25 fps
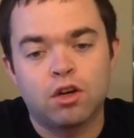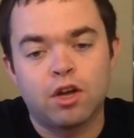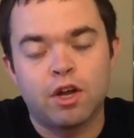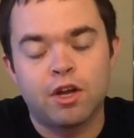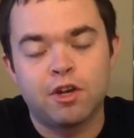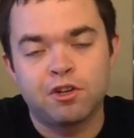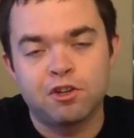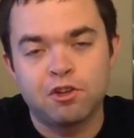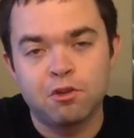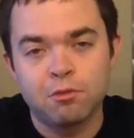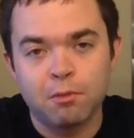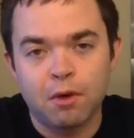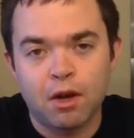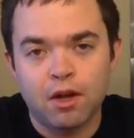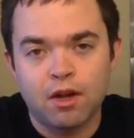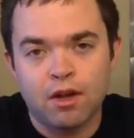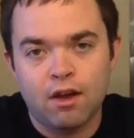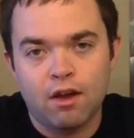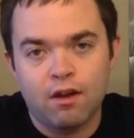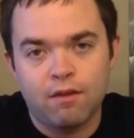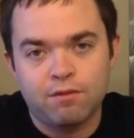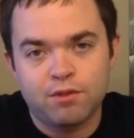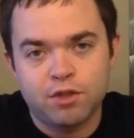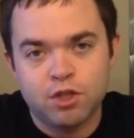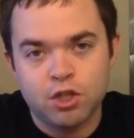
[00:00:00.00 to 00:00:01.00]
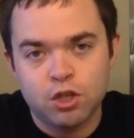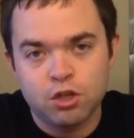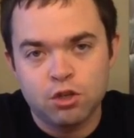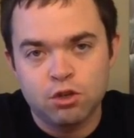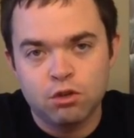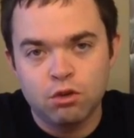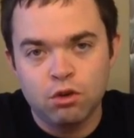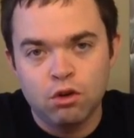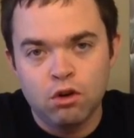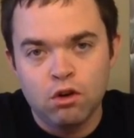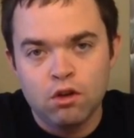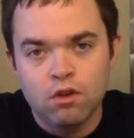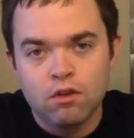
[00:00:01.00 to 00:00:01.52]
And you might have
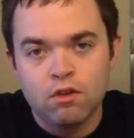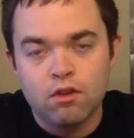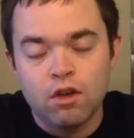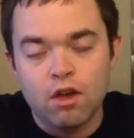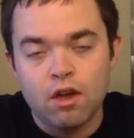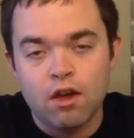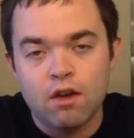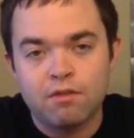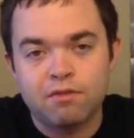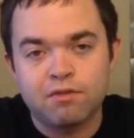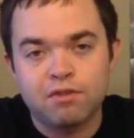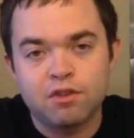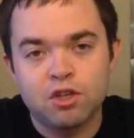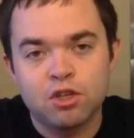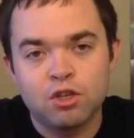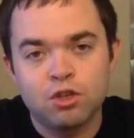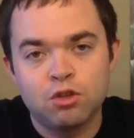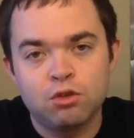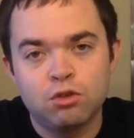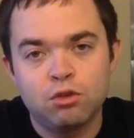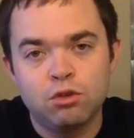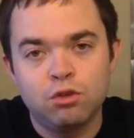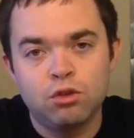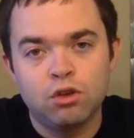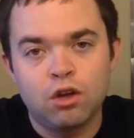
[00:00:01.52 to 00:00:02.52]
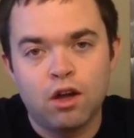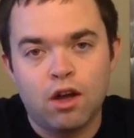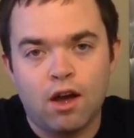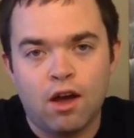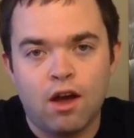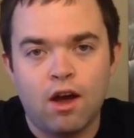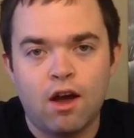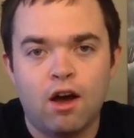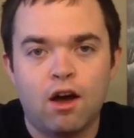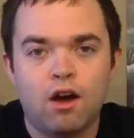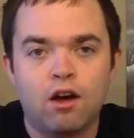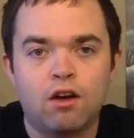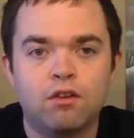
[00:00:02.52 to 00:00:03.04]
too if you
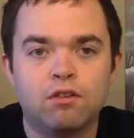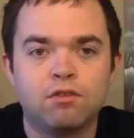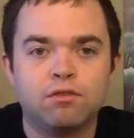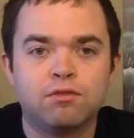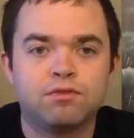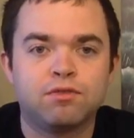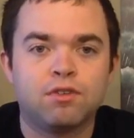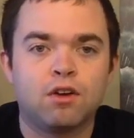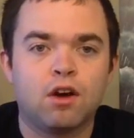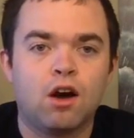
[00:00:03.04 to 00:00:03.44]
have